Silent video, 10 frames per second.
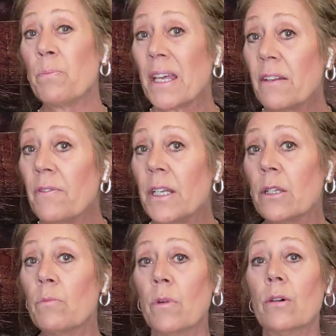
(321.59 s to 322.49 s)

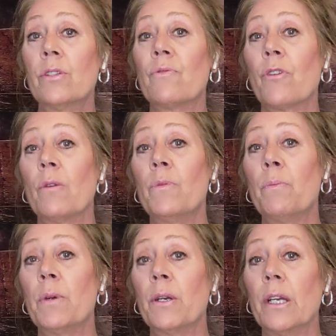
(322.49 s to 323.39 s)
benefit the most from the
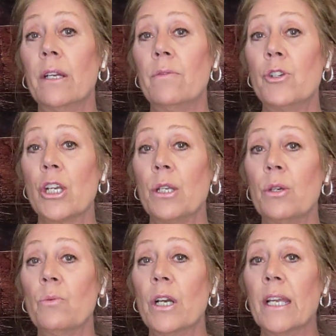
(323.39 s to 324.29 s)
period of
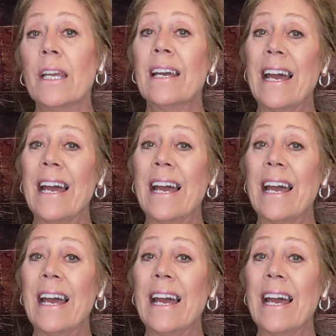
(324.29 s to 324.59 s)
January,